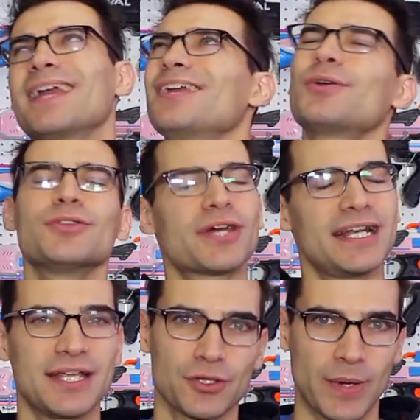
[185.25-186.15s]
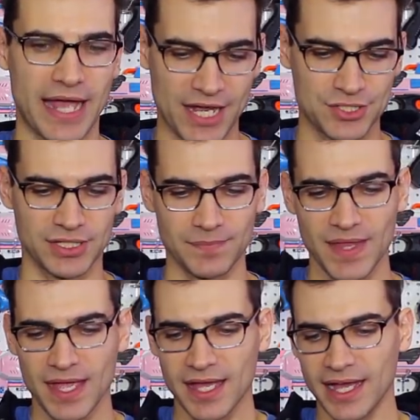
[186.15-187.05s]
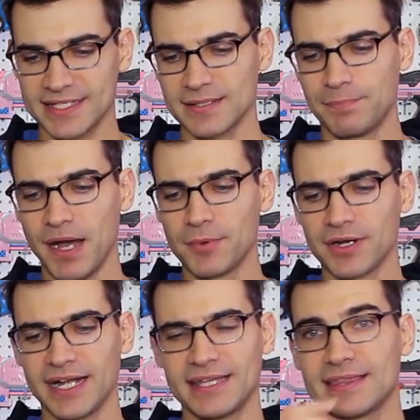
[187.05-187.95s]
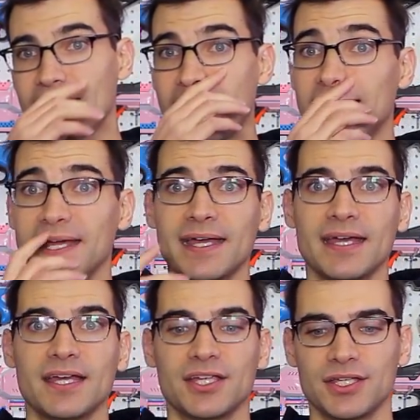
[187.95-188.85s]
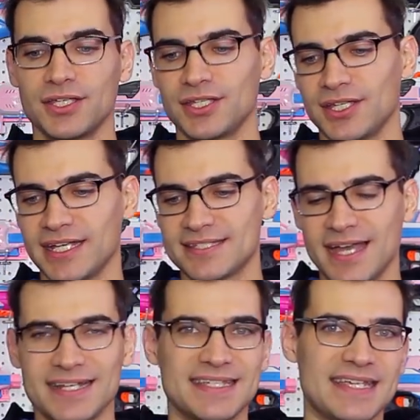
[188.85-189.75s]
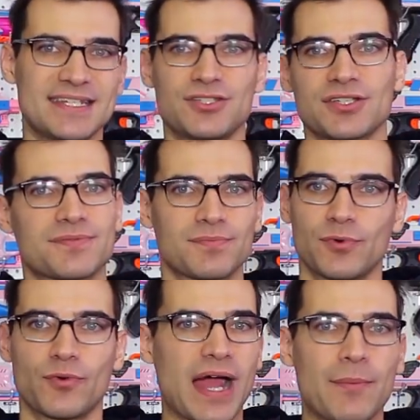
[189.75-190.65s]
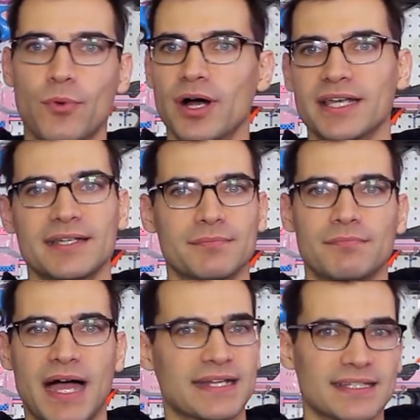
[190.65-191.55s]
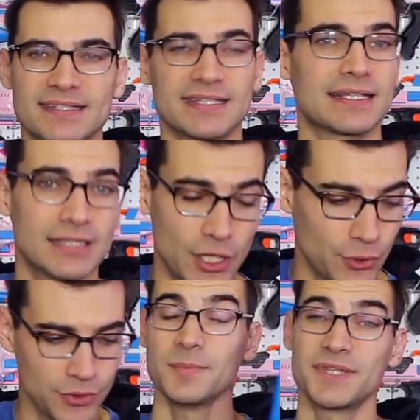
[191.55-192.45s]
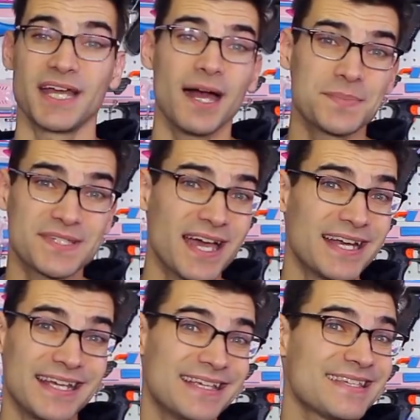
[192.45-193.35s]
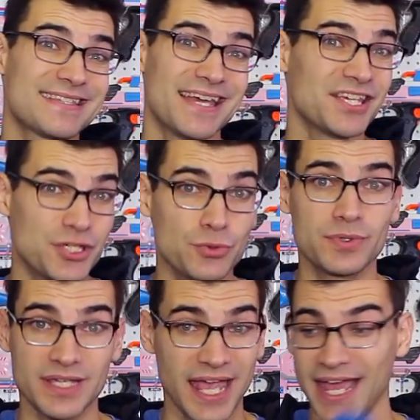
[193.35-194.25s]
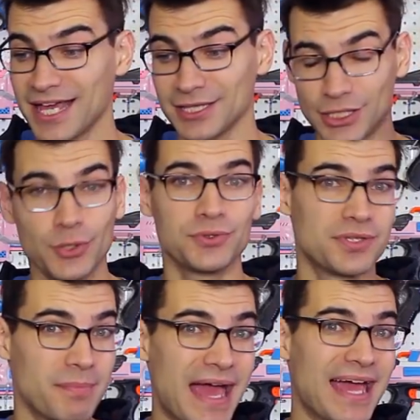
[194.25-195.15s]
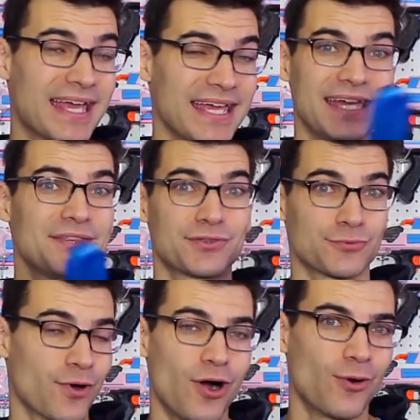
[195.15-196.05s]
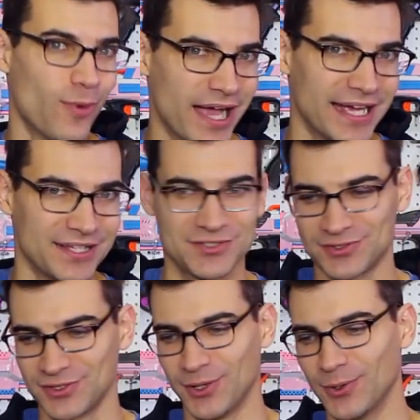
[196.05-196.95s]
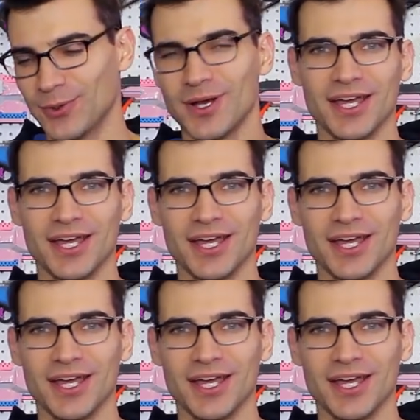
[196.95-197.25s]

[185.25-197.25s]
you can look at it either way, actually. It's a bummer in that it's not as easy to just grab one and mindlessly load, but the upside is that you can't load the mag in the wrong way. So